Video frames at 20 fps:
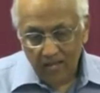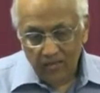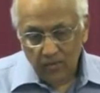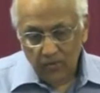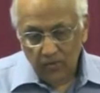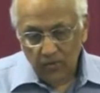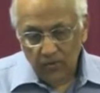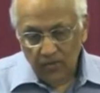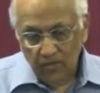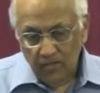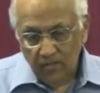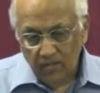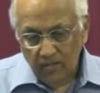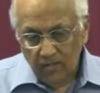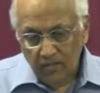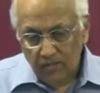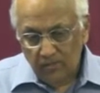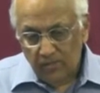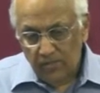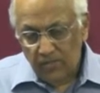So what the
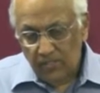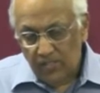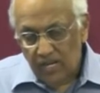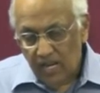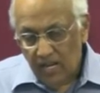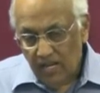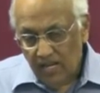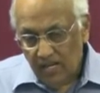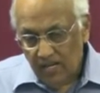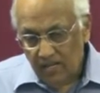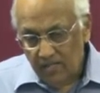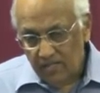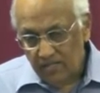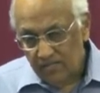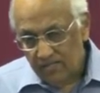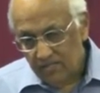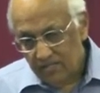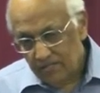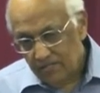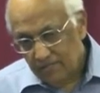Lord was saying
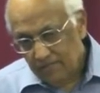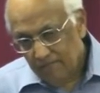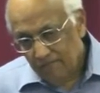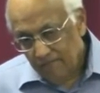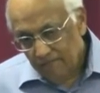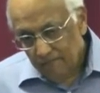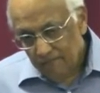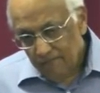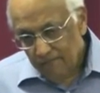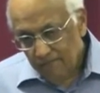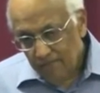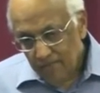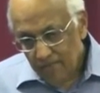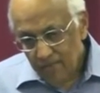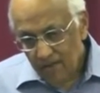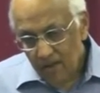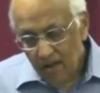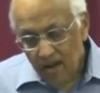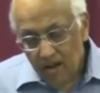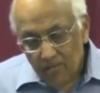is,
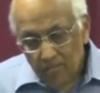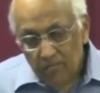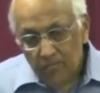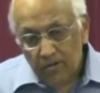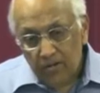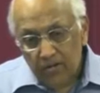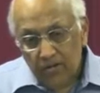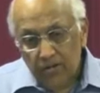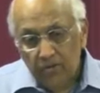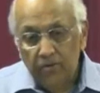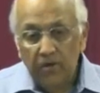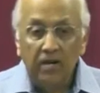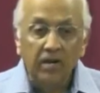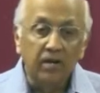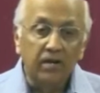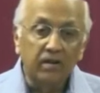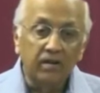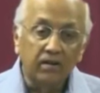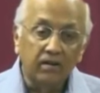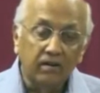the humbler you
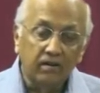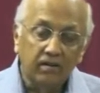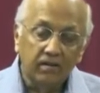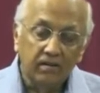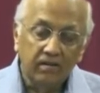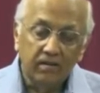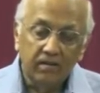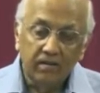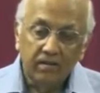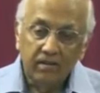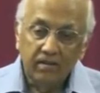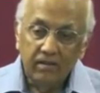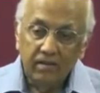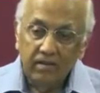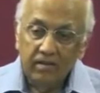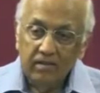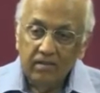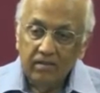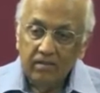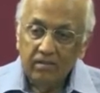are,
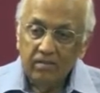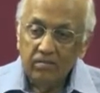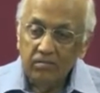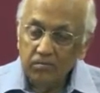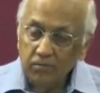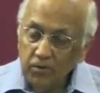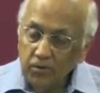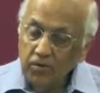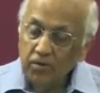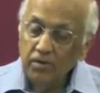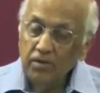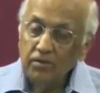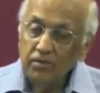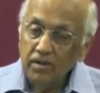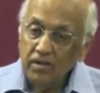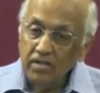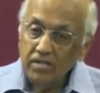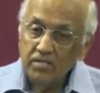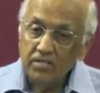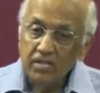the more you'll
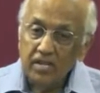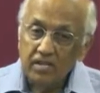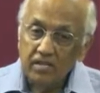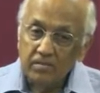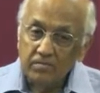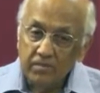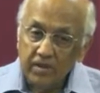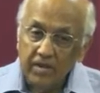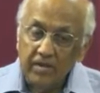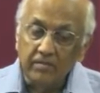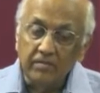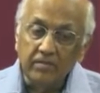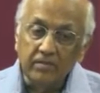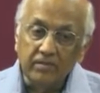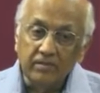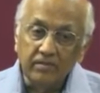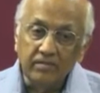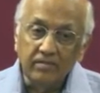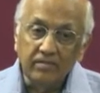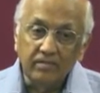understand the Bible.
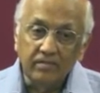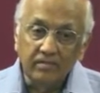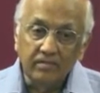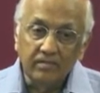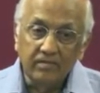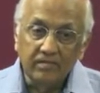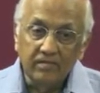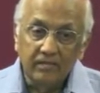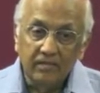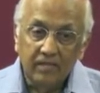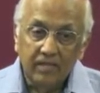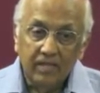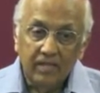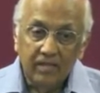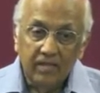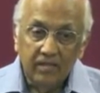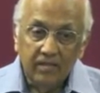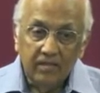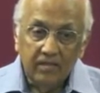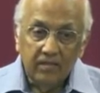
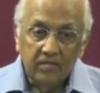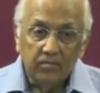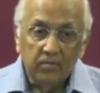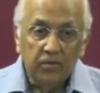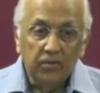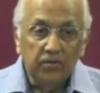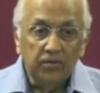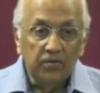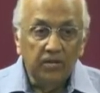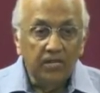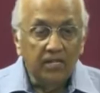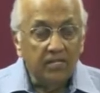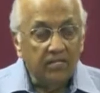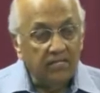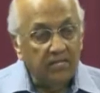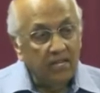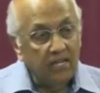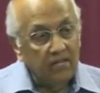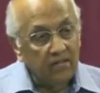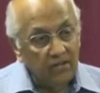The more you'll
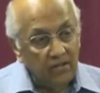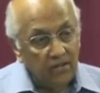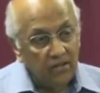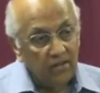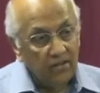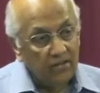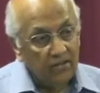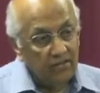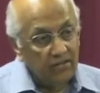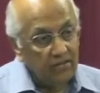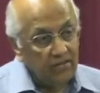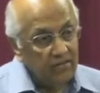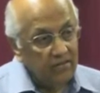understand God.